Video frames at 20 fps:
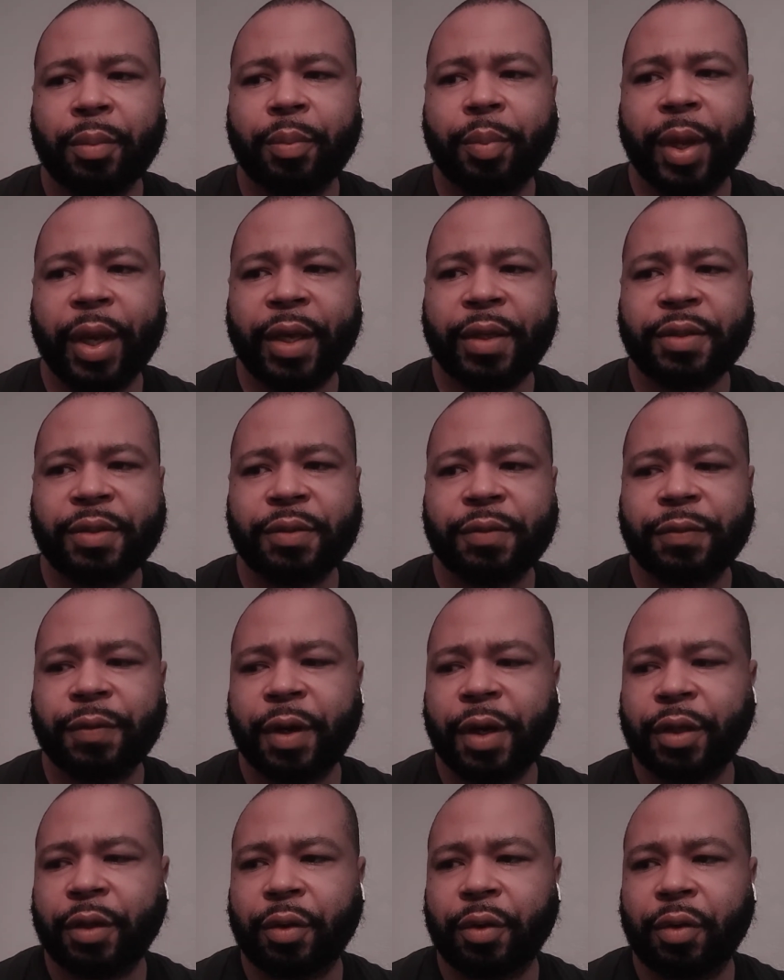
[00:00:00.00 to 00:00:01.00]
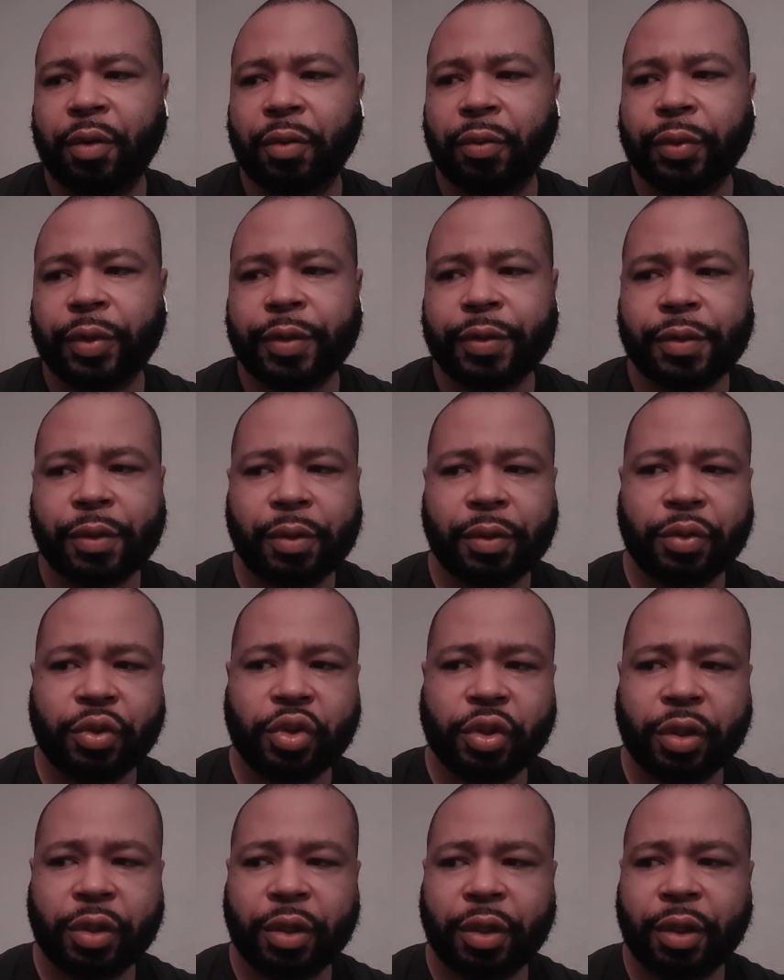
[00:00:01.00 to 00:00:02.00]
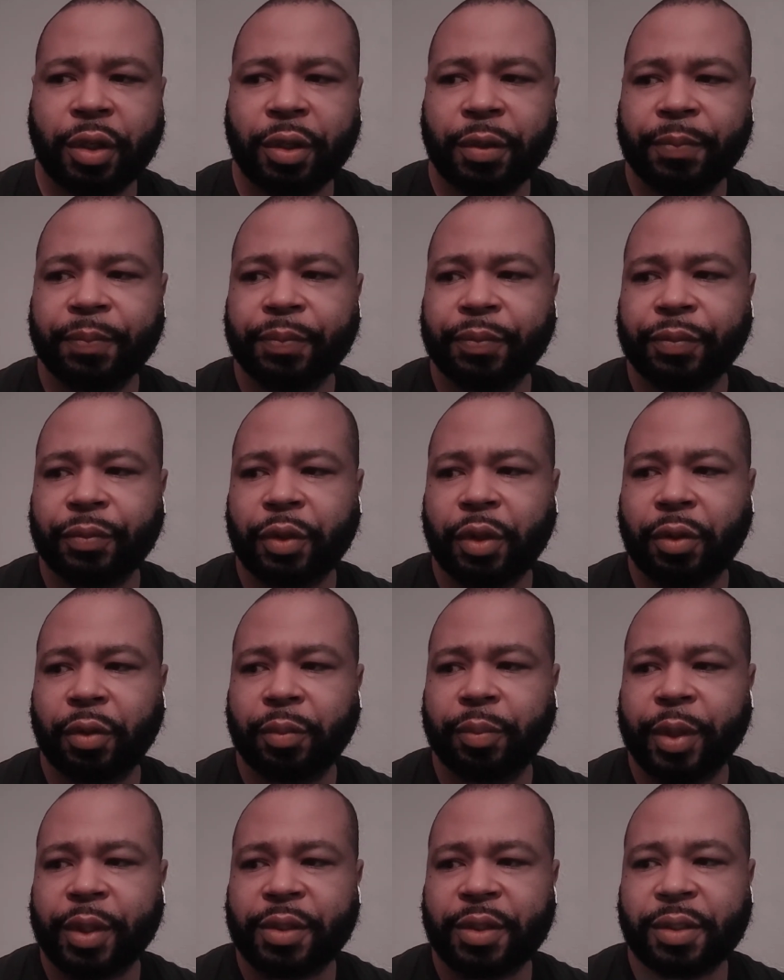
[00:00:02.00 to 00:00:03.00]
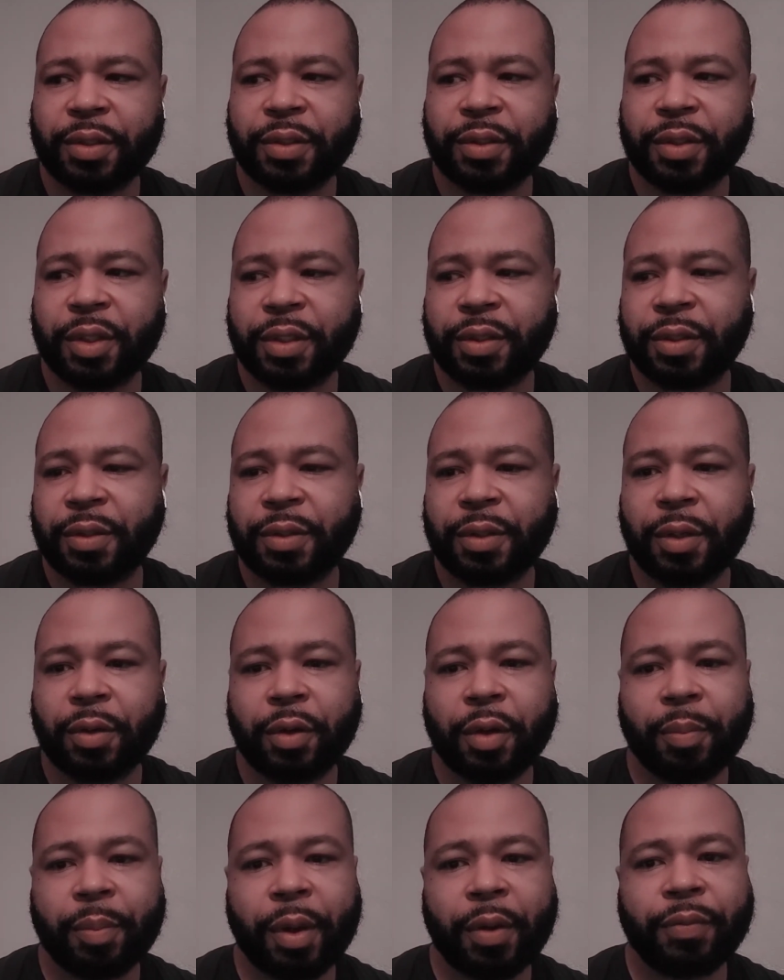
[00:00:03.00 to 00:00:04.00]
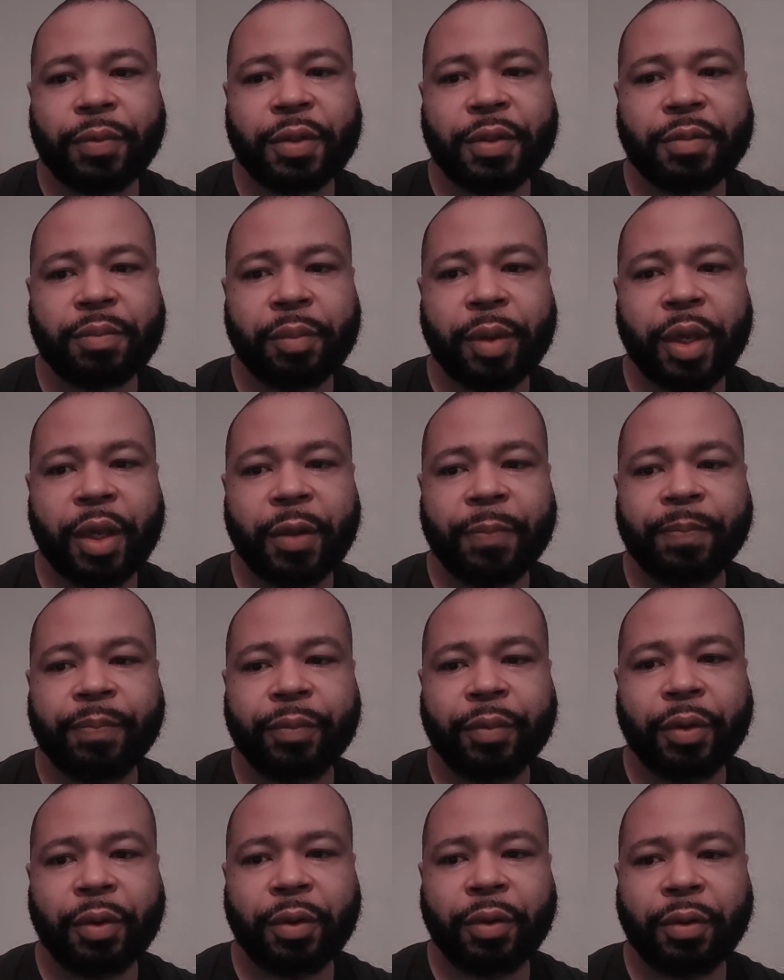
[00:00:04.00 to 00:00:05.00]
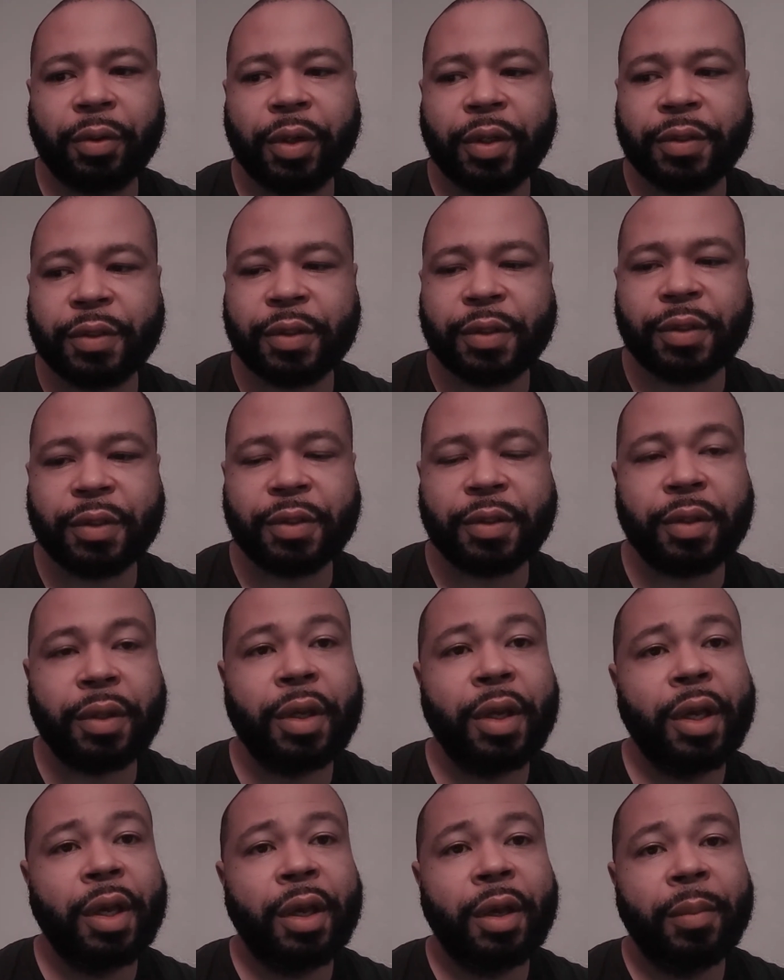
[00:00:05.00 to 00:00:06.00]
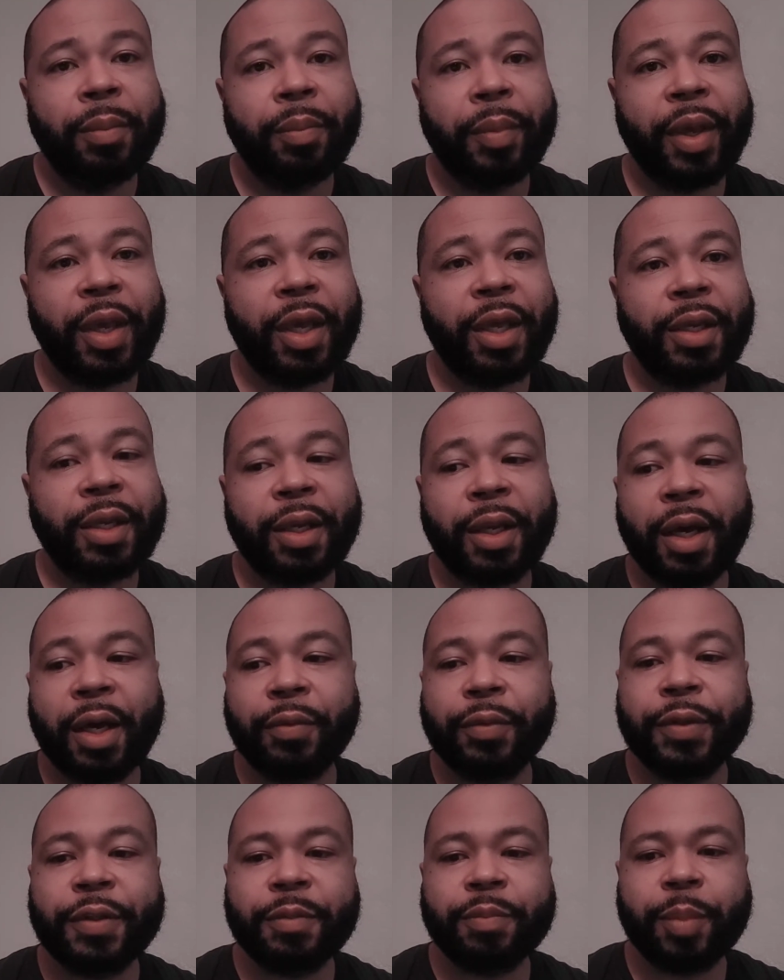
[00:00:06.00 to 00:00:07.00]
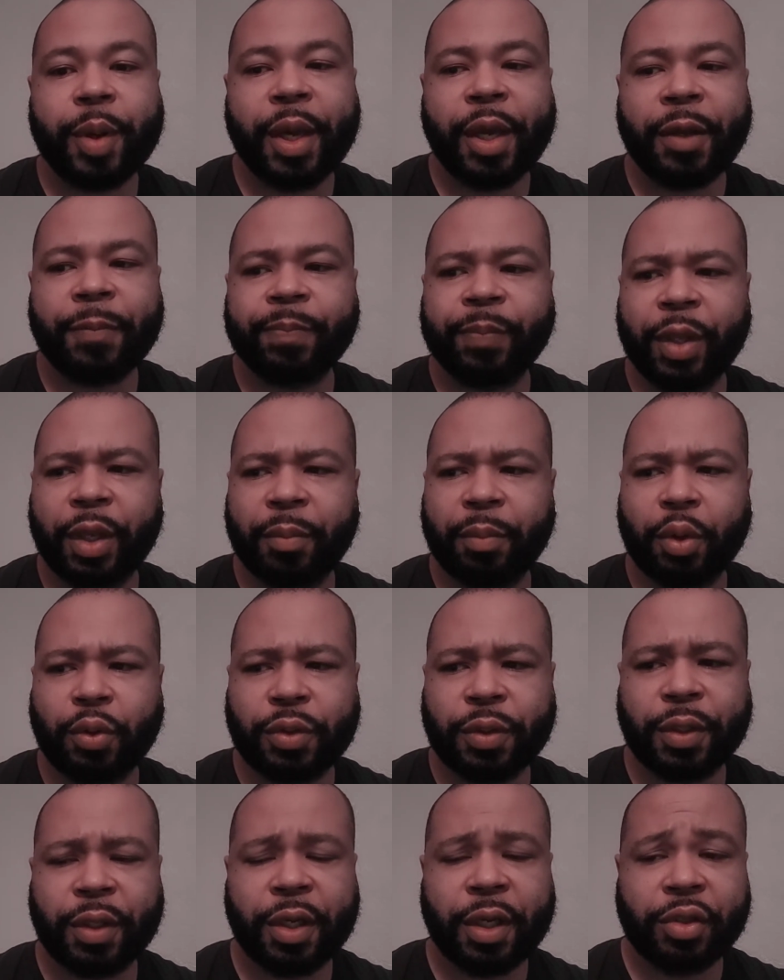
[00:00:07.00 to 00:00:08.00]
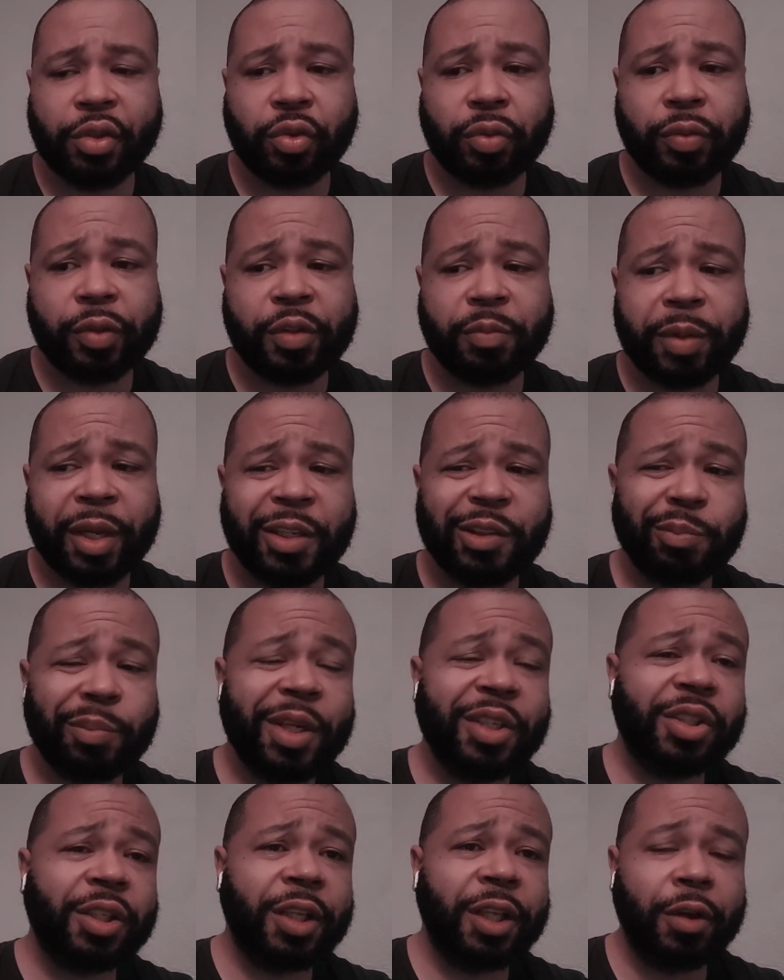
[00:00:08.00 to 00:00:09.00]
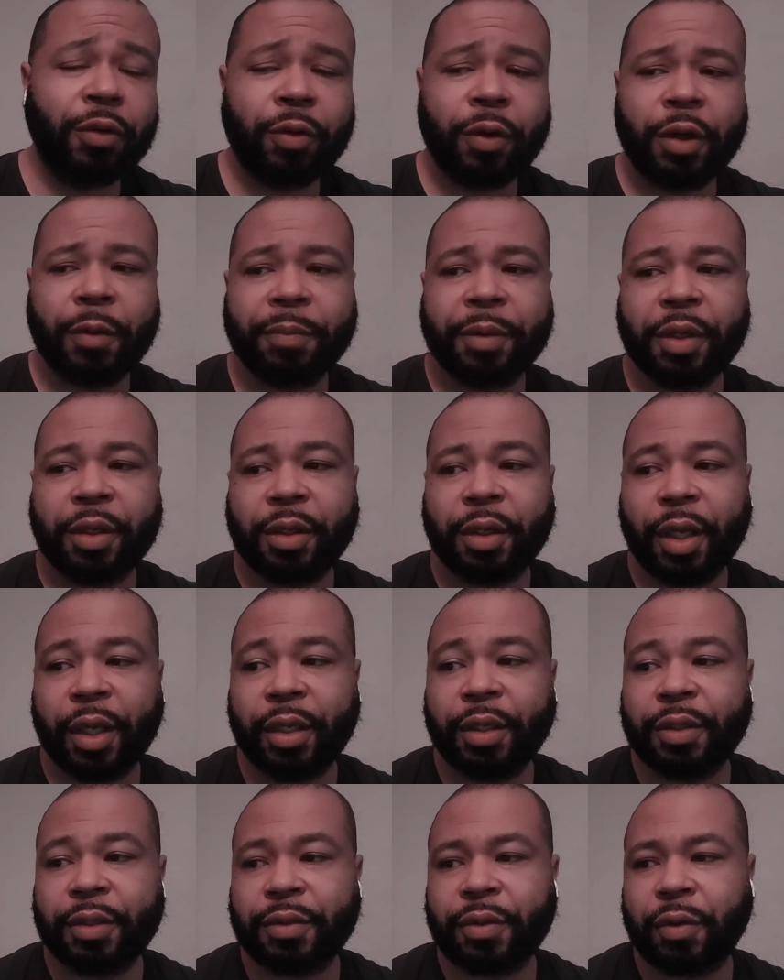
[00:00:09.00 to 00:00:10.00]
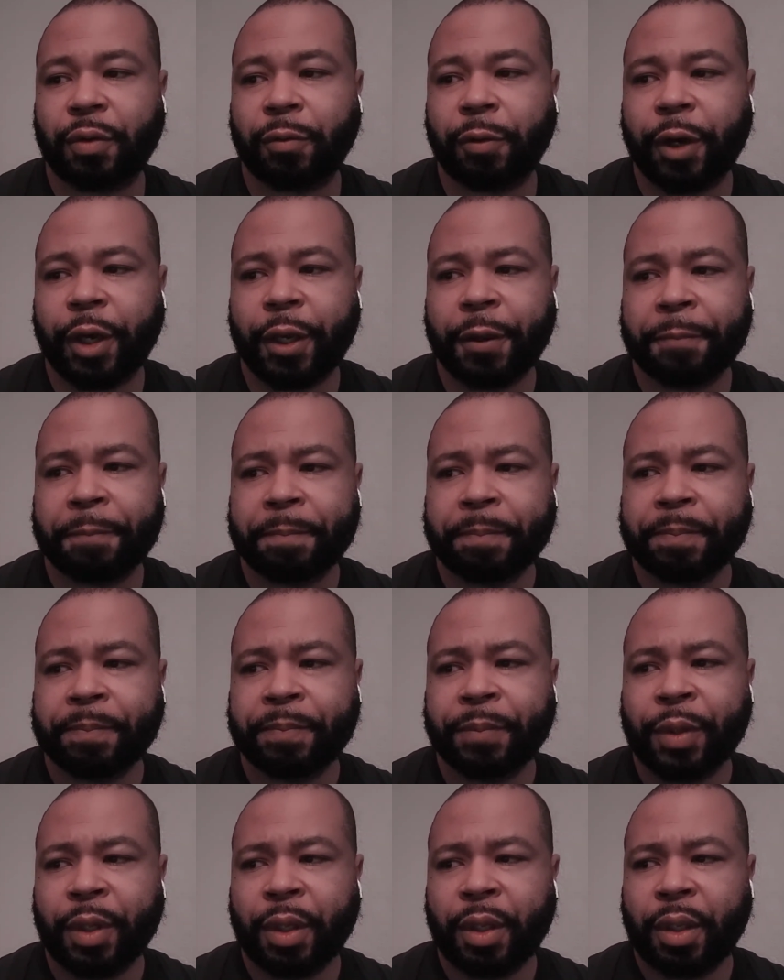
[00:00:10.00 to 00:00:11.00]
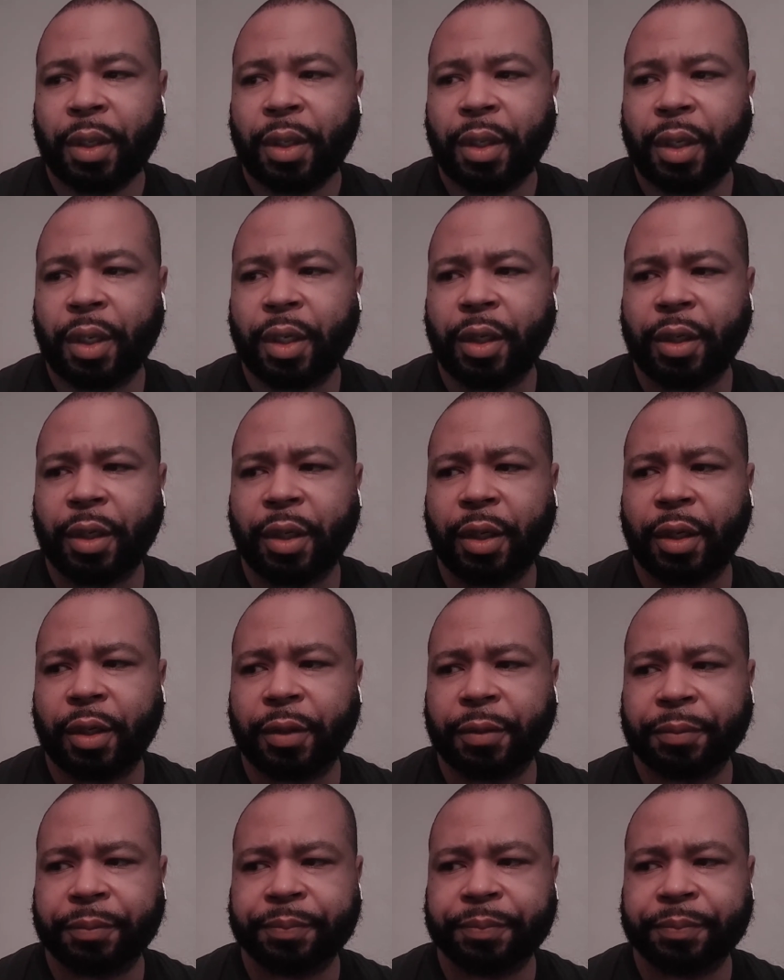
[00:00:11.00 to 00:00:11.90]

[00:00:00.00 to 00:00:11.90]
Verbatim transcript: best to find your own research. Uh, you know, basically just to talk about this man, you know, because this is a man that I respect and most of the country respects, especially growing up in the '90s. All right, and uh,